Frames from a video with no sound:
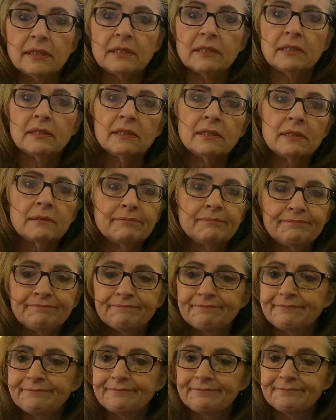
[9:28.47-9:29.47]
it's this
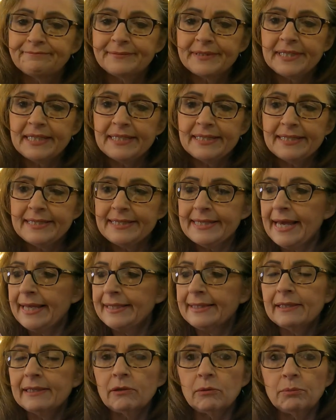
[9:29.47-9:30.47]

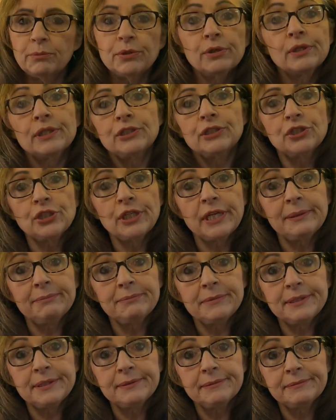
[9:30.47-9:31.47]
sad little
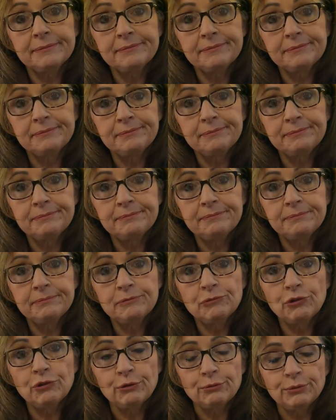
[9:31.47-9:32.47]
bullet-shaped
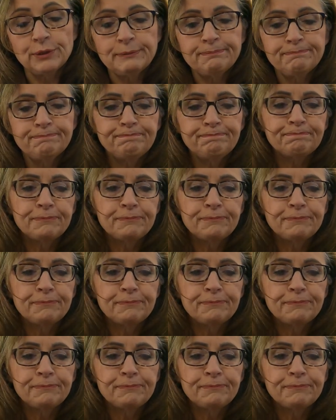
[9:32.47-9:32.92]
rose.